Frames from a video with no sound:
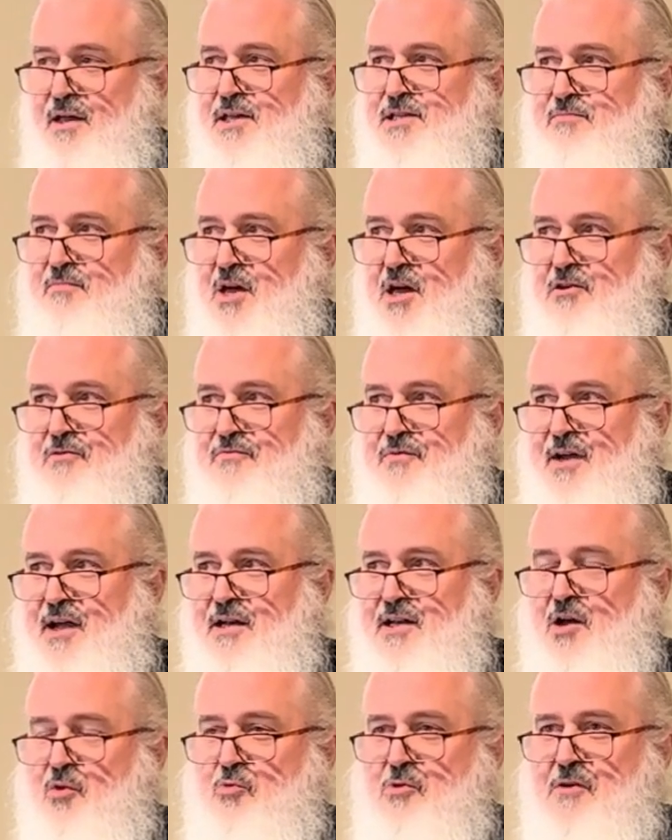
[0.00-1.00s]
As a matter of
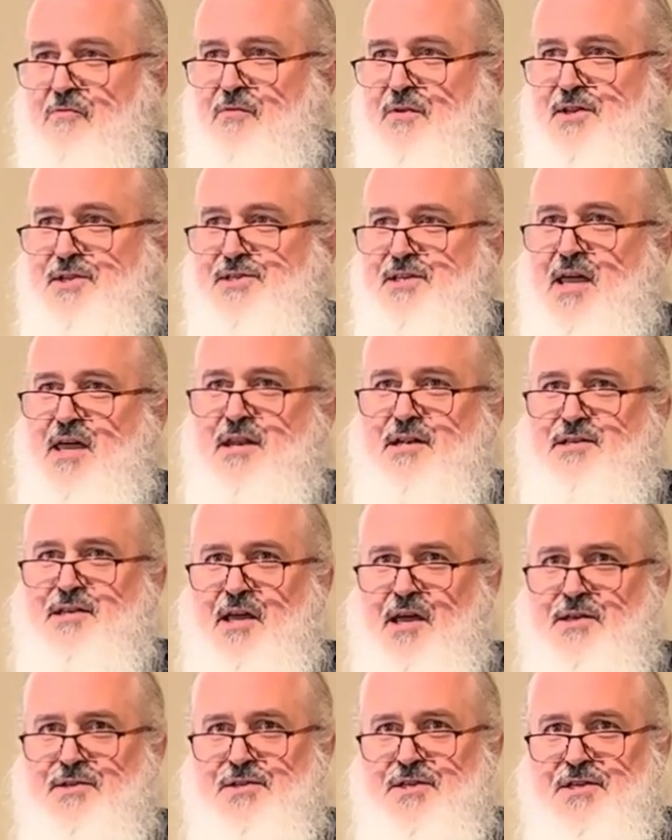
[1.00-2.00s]
fact, I worked for the state of
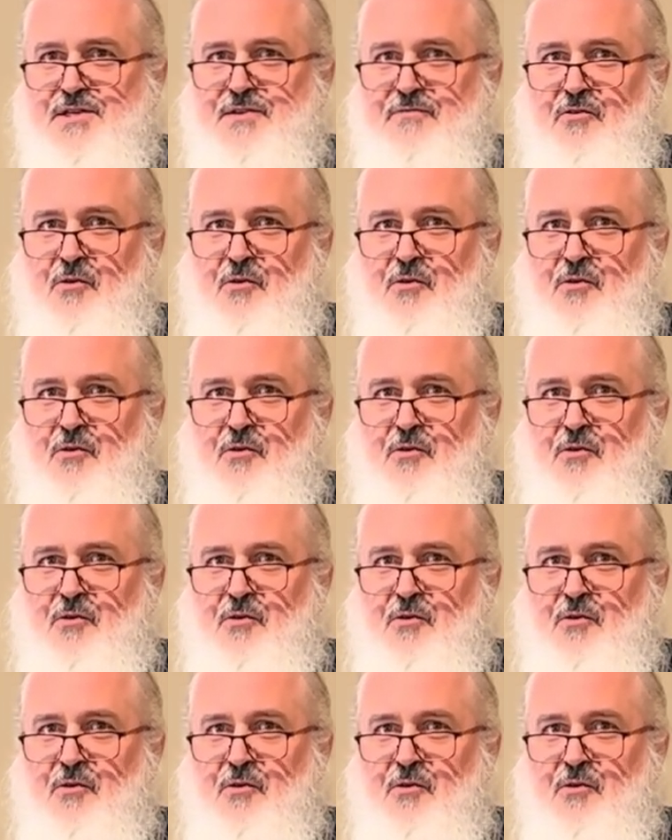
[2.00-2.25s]
Texas